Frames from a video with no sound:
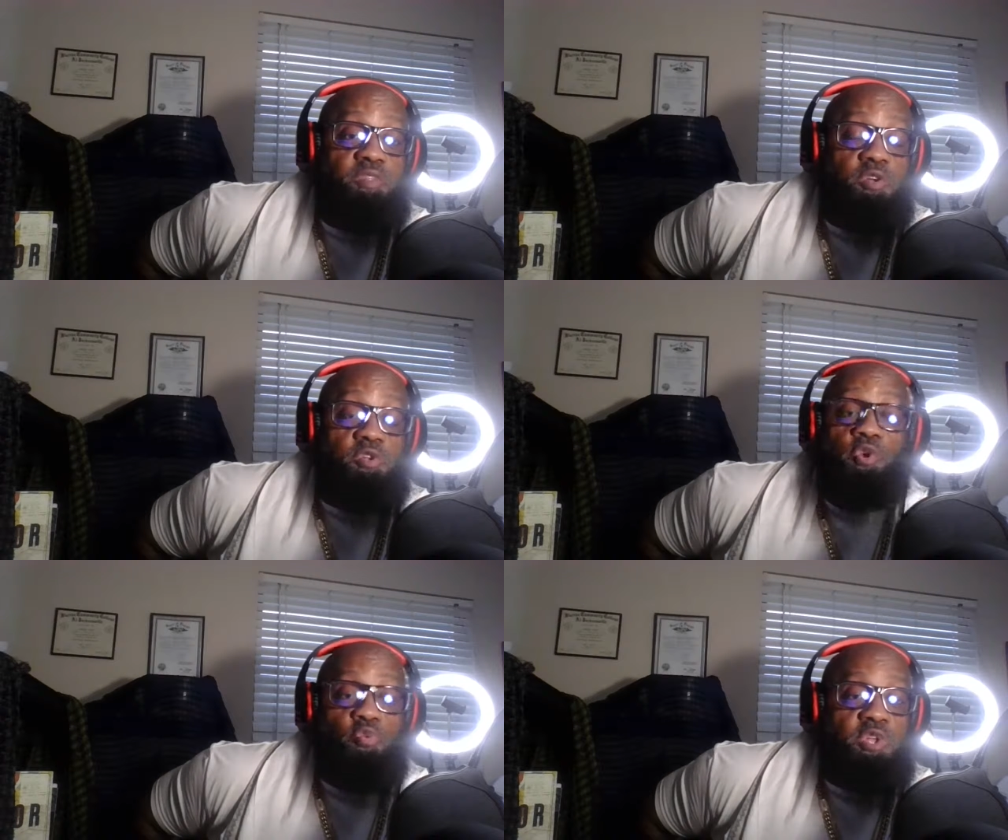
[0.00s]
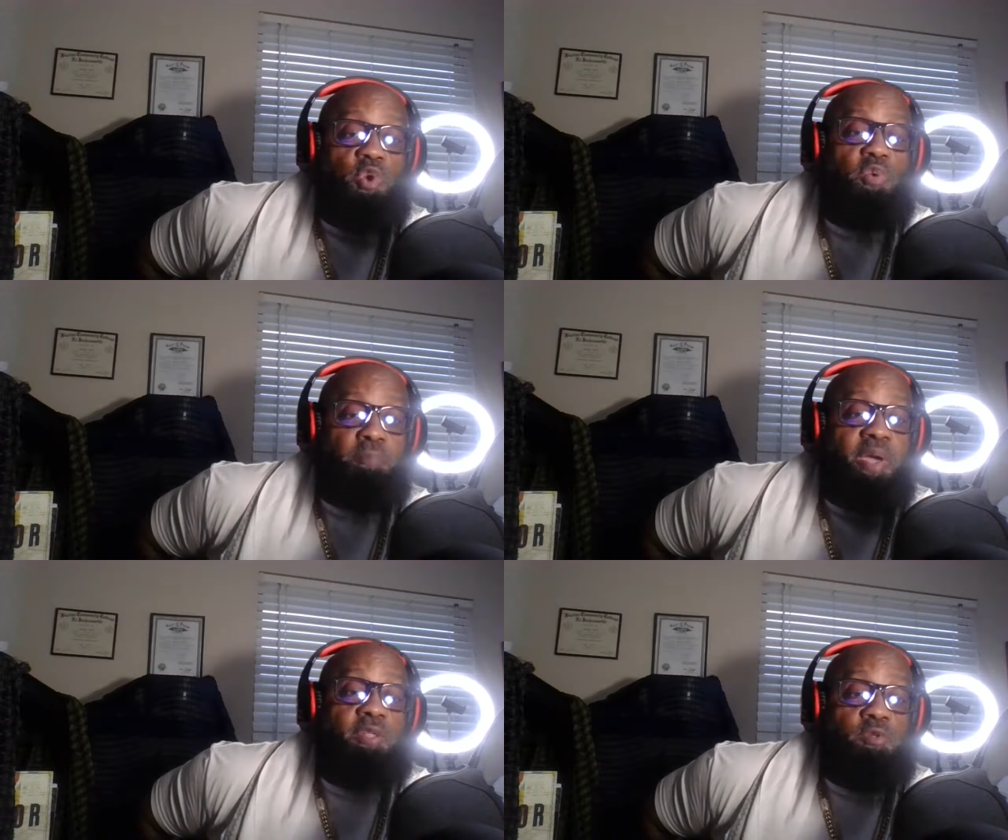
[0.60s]
We know we
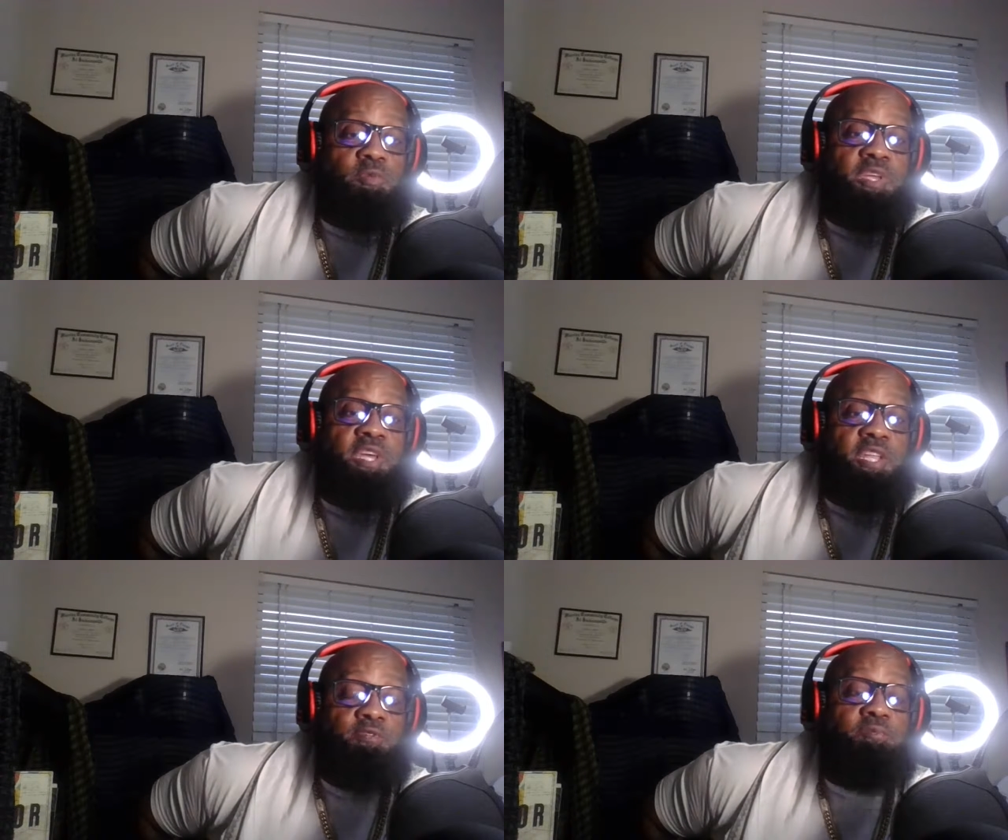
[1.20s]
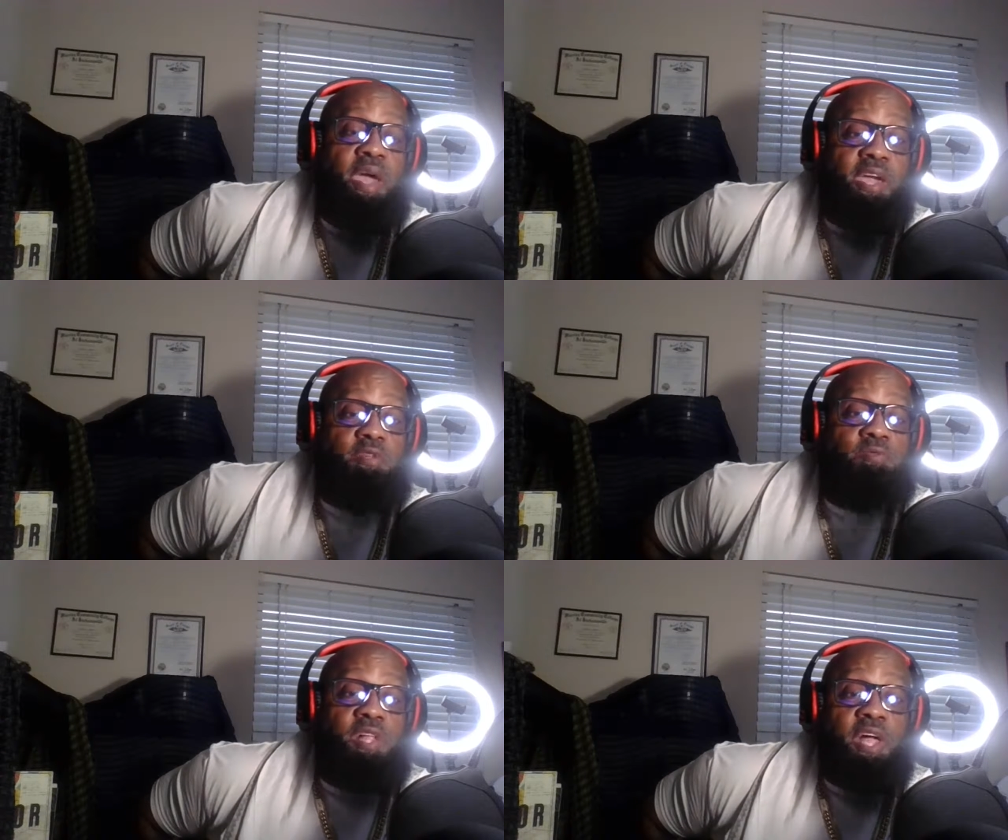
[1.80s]
picked on them kids that was back in
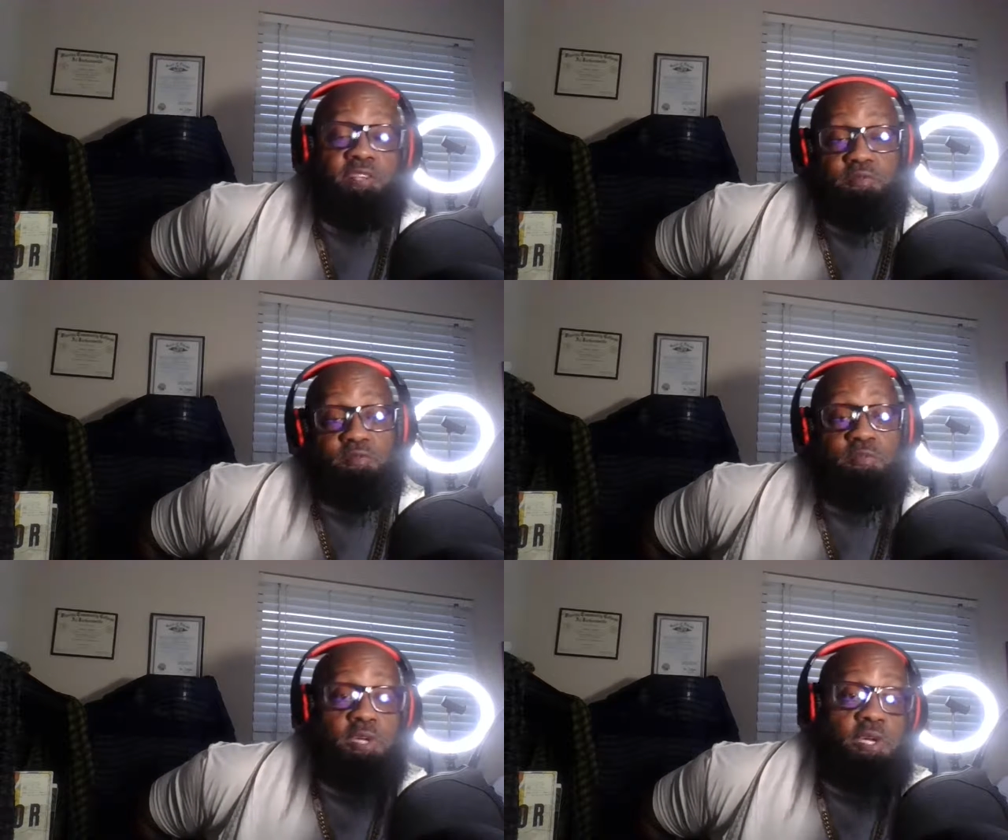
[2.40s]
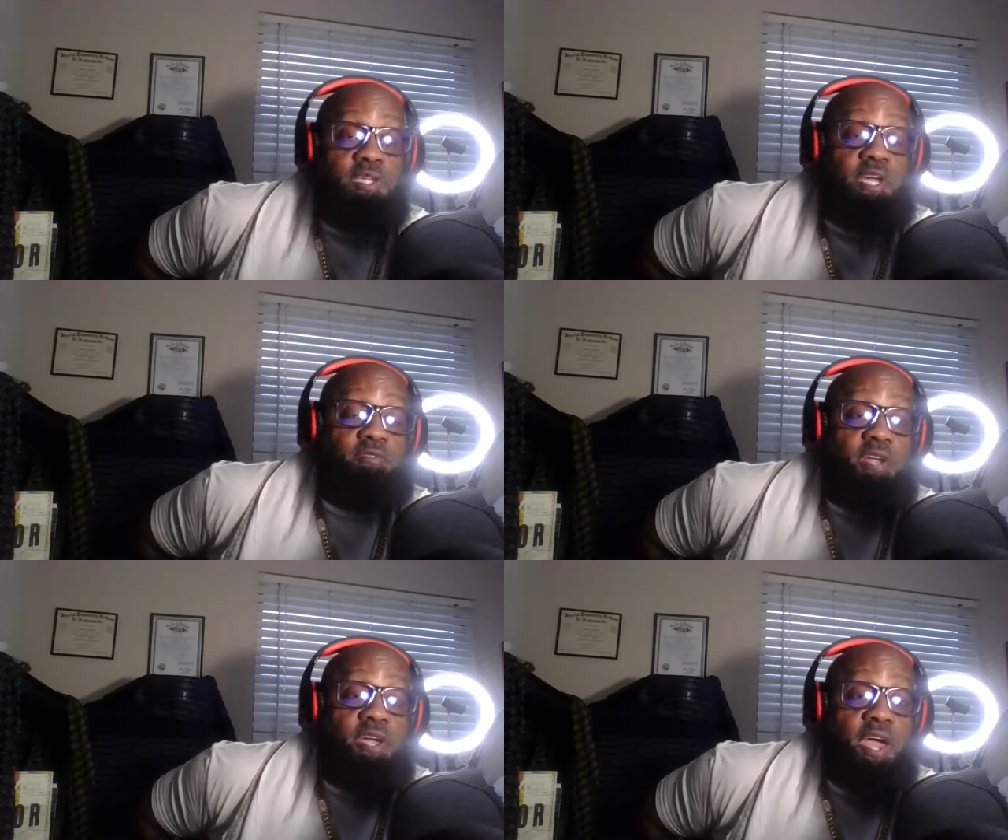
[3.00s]
them classrooms that
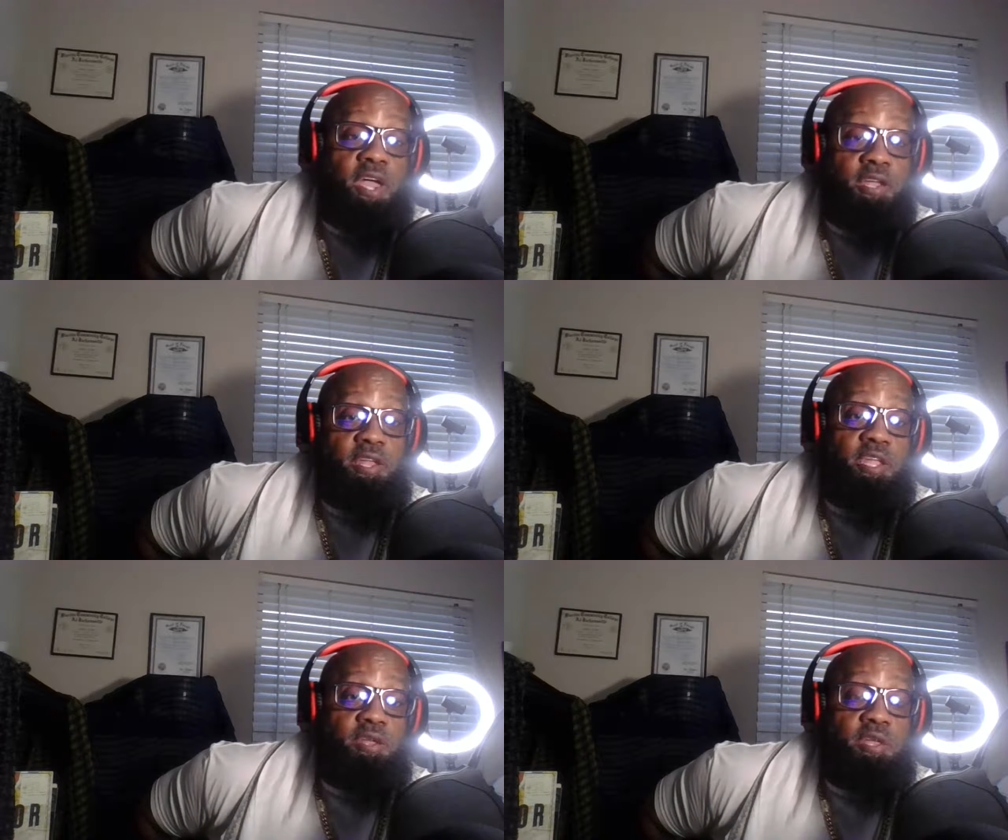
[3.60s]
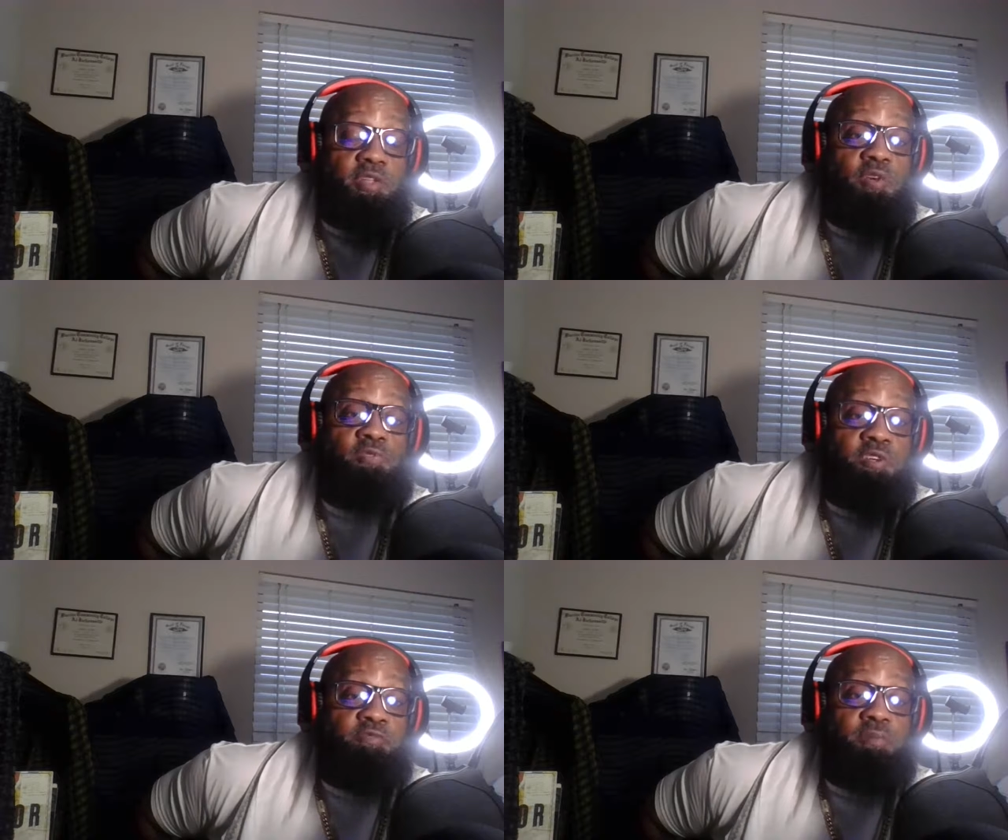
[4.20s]
had and there
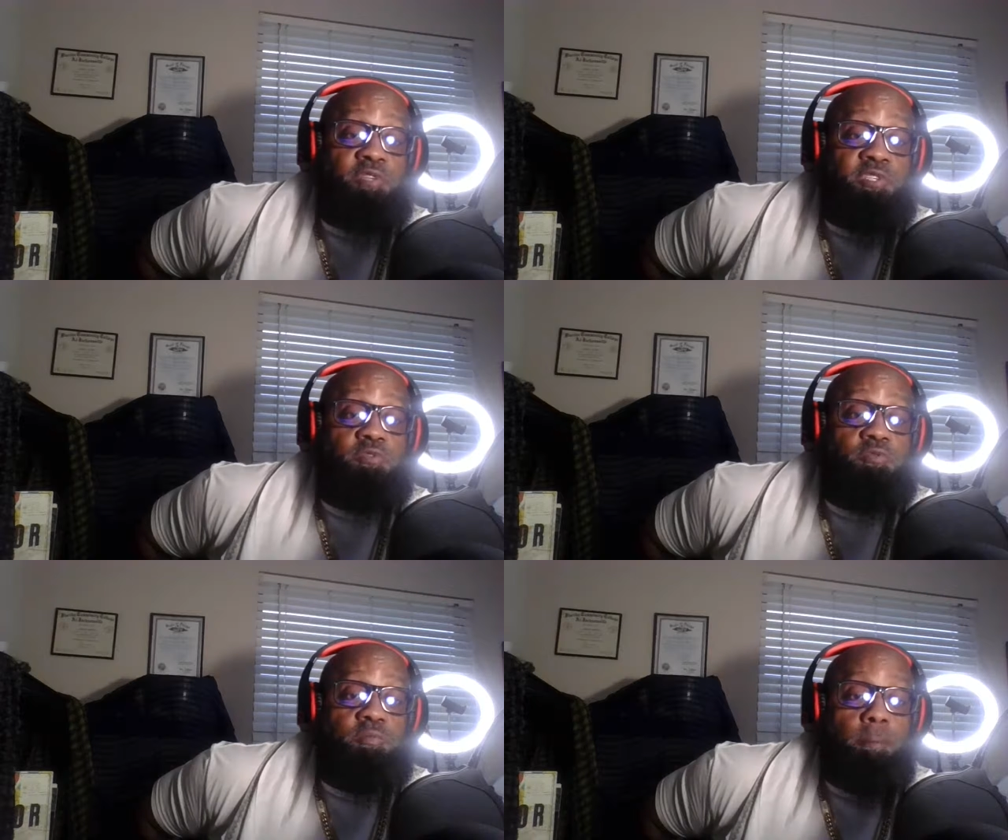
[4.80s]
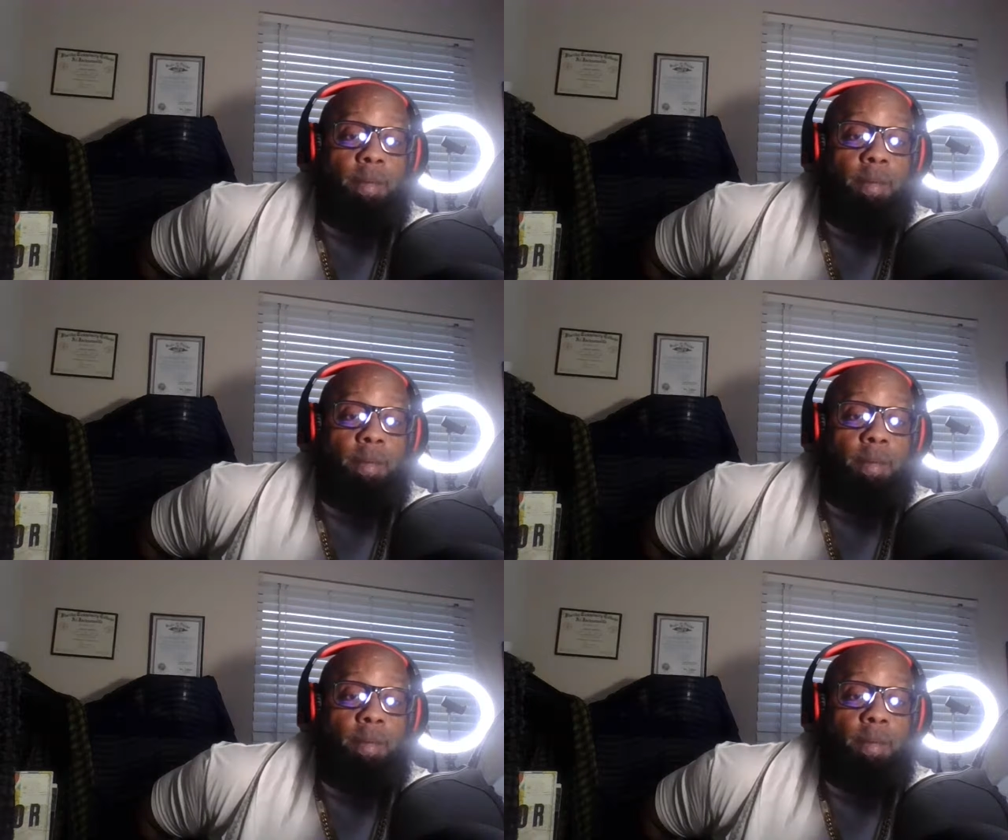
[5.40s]
was from the school.